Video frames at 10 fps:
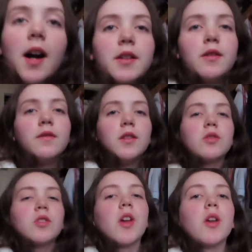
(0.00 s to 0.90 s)
I don't feel
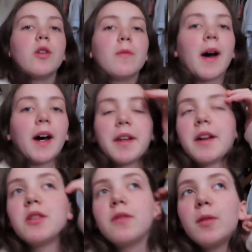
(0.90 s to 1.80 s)
too bad,
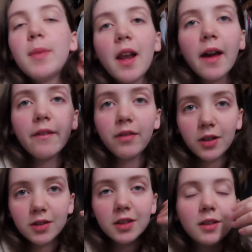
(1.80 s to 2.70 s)
I just feel a bit like
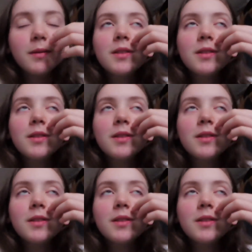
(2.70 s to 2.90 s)
flustered.